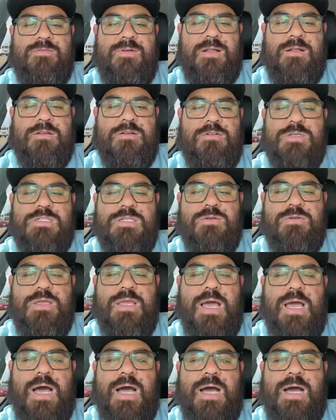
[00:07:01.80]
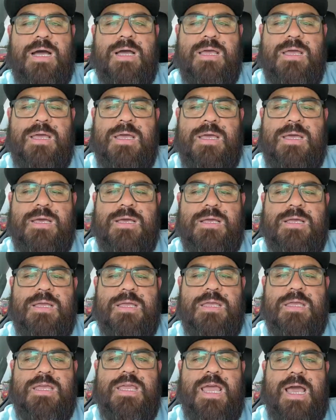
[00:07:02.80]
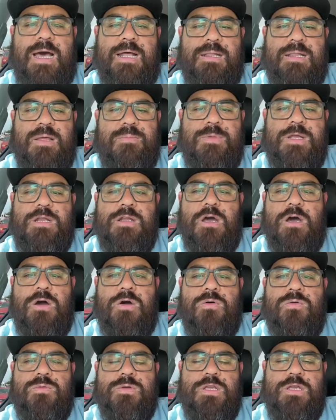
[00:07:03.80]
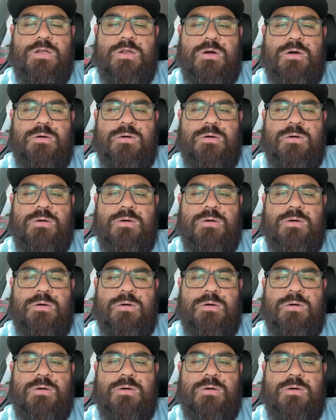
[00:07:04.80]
I followed the video, but still, yeah, let me know.